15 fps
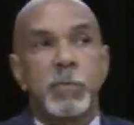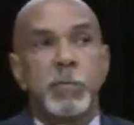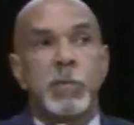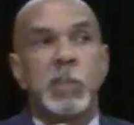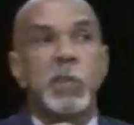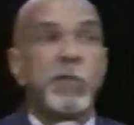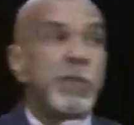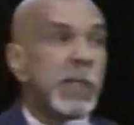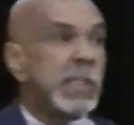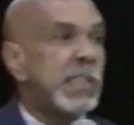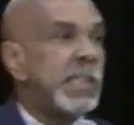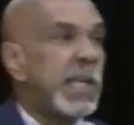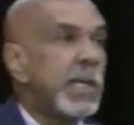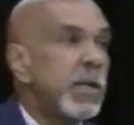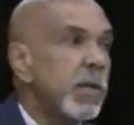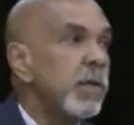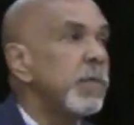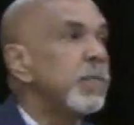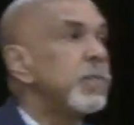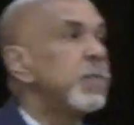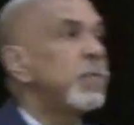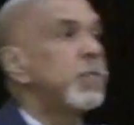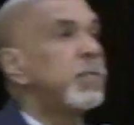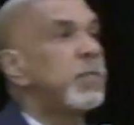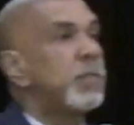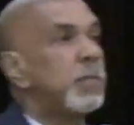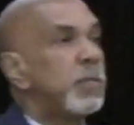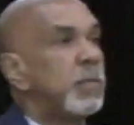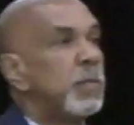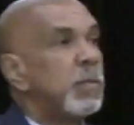She fixed dinner.
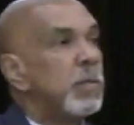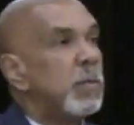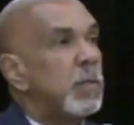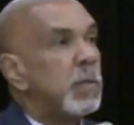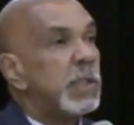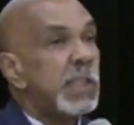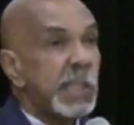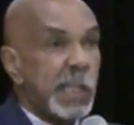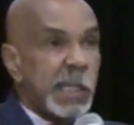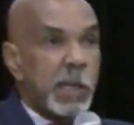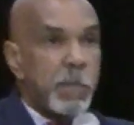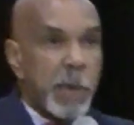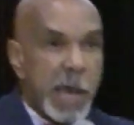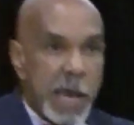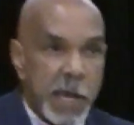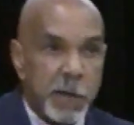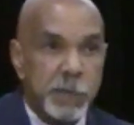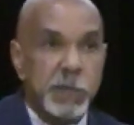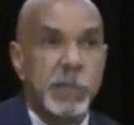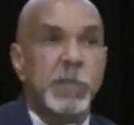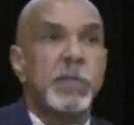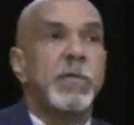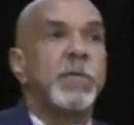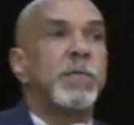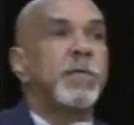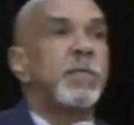She did the baths.